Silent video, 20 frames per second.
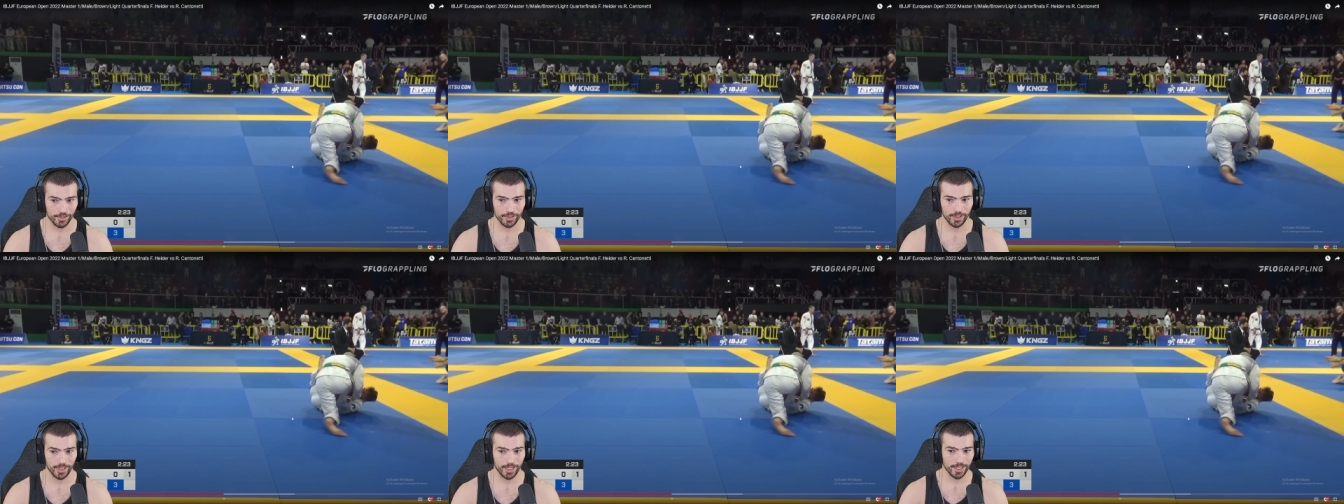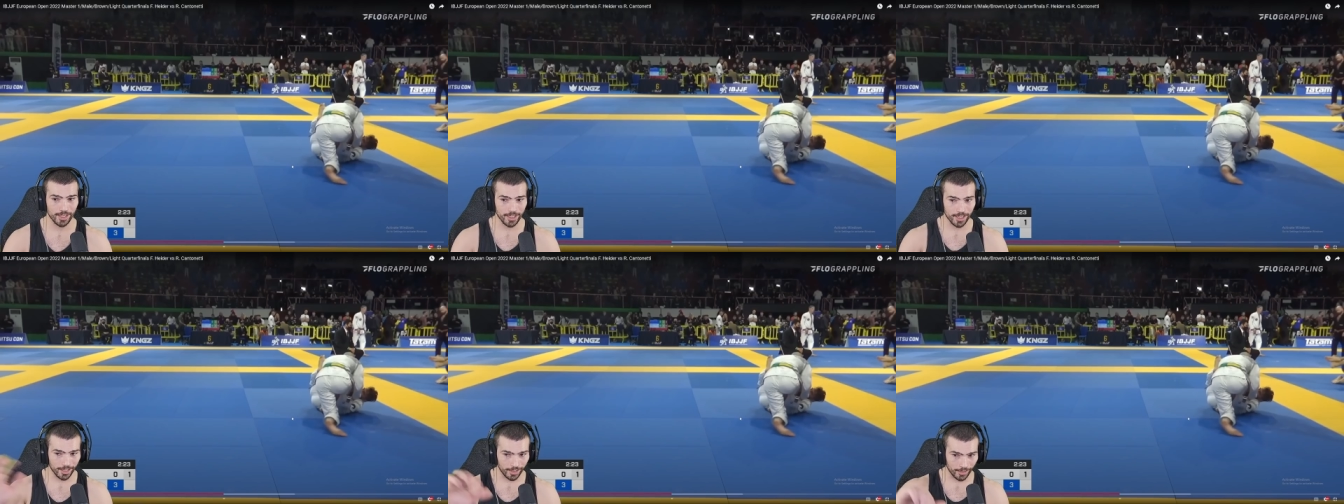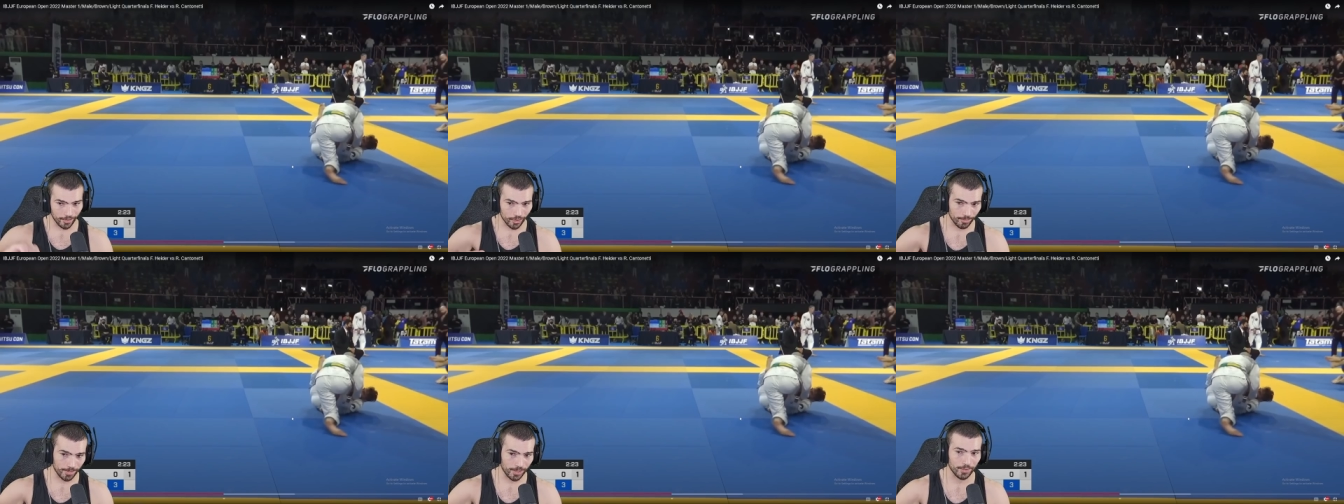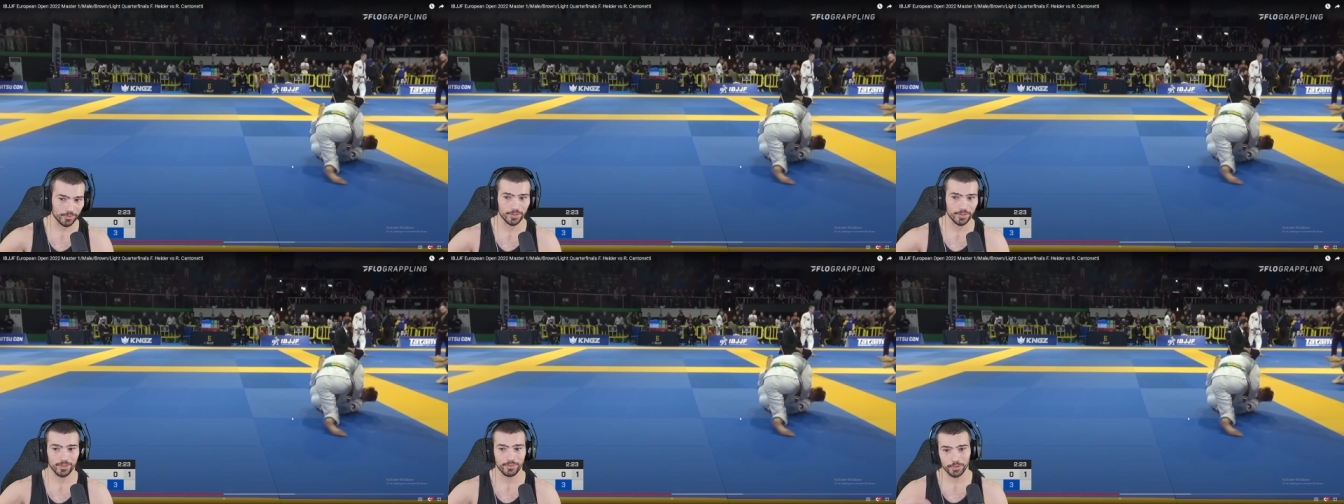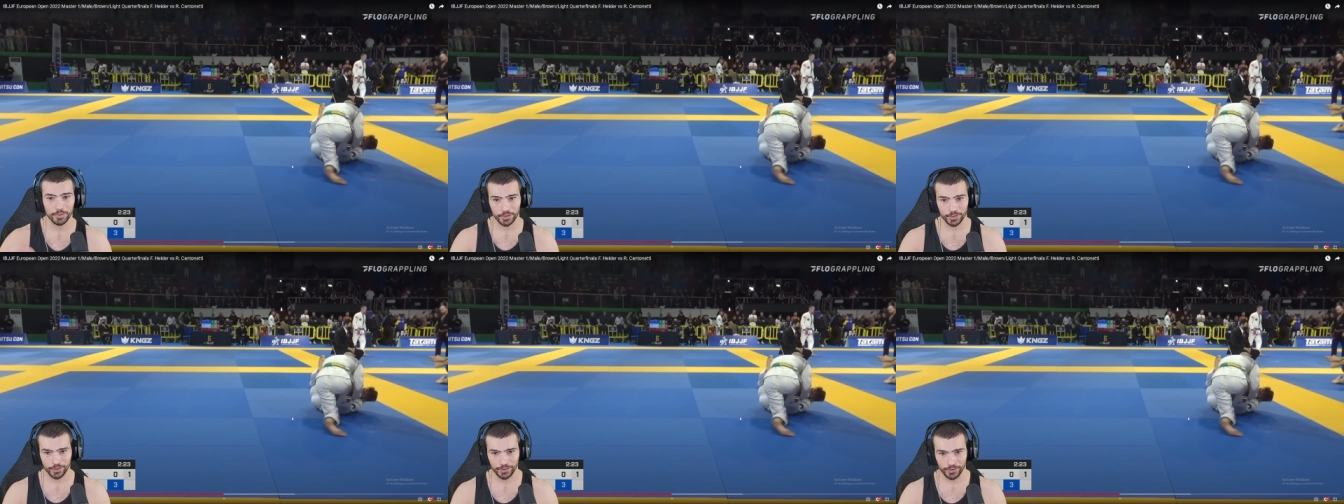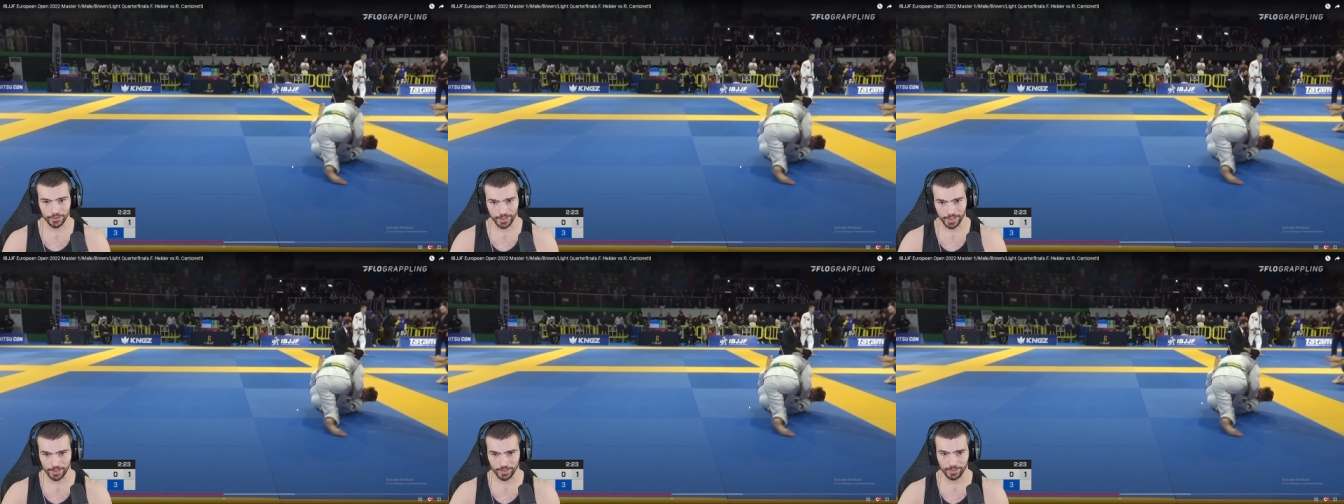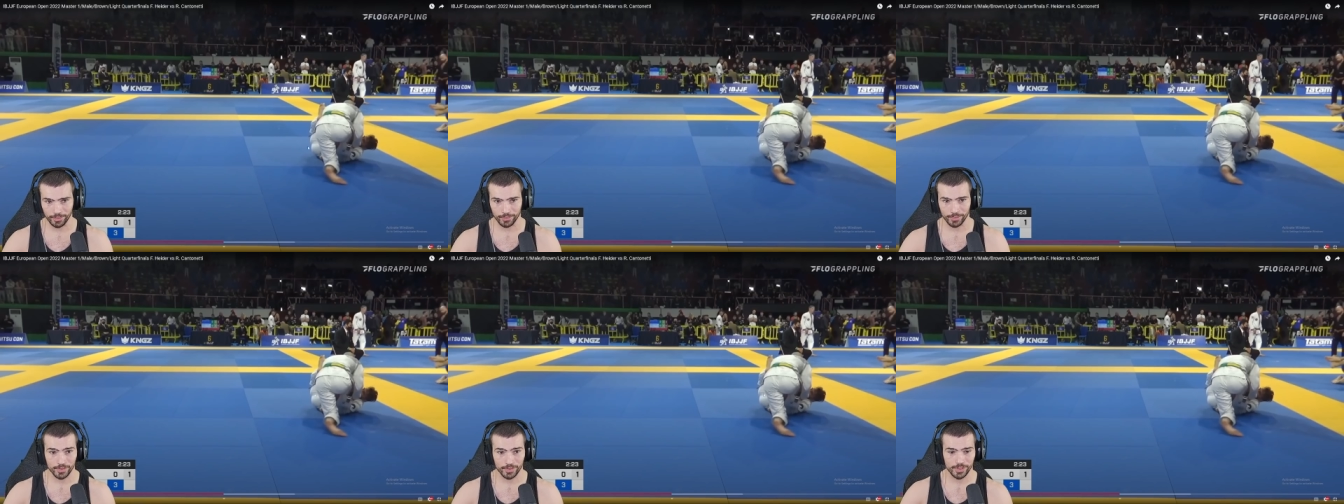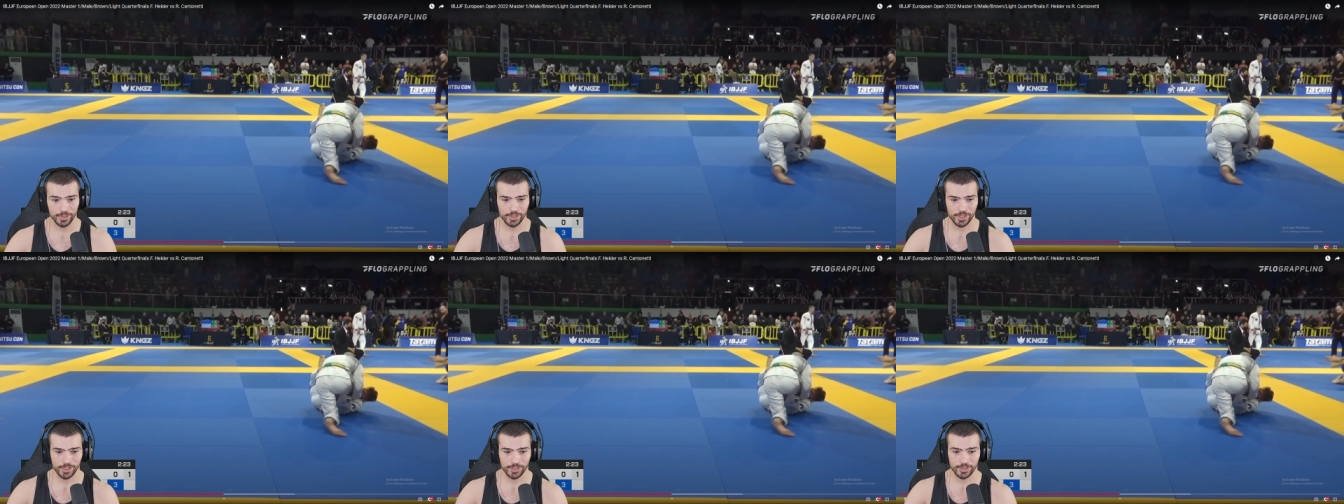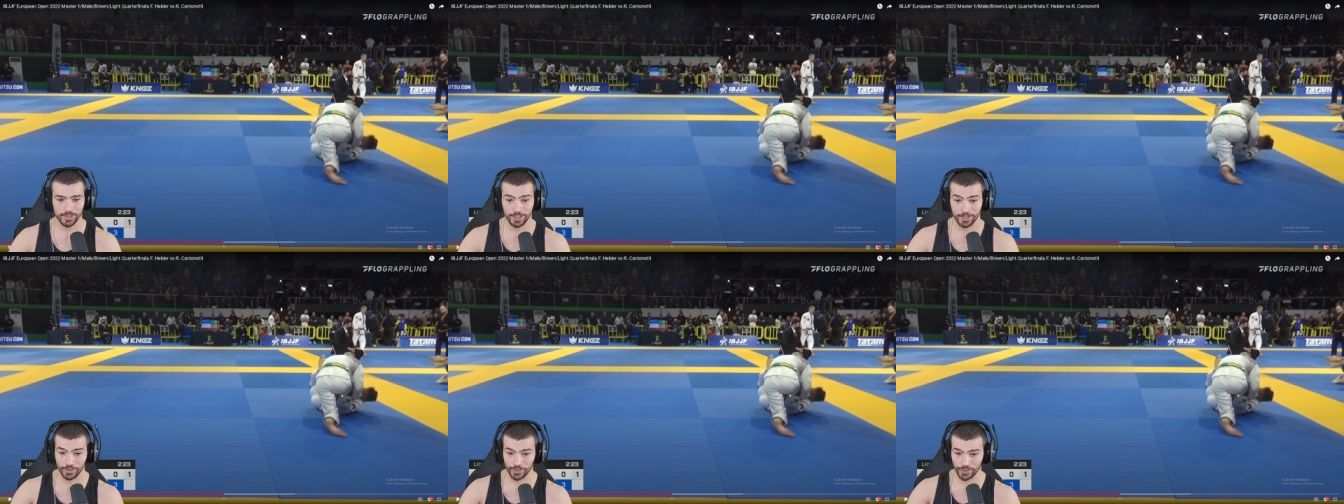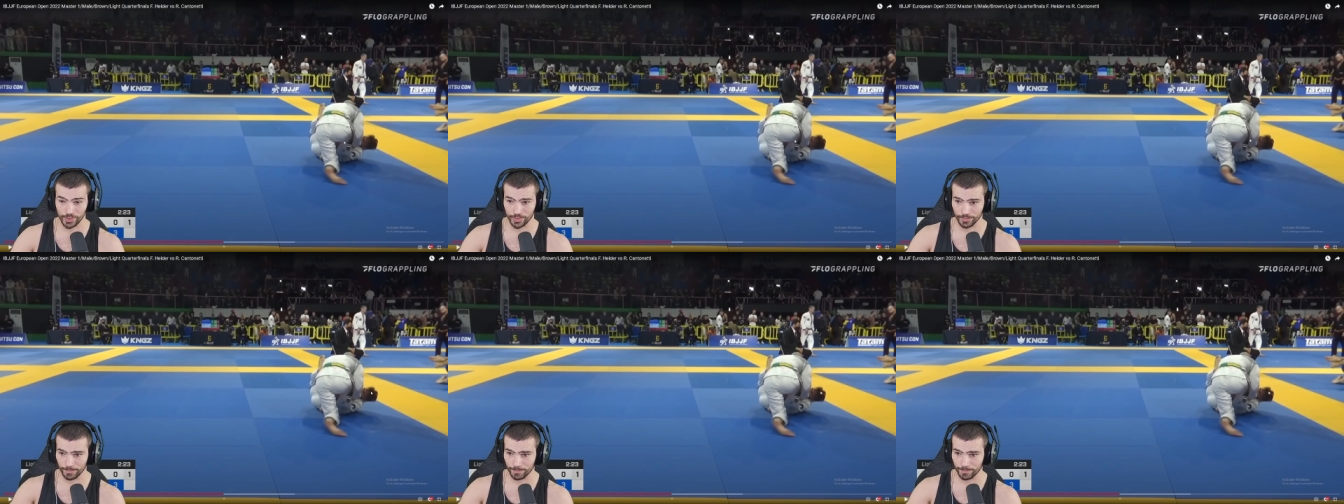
so they can get in your belt and invert underneath you. It's just an issue.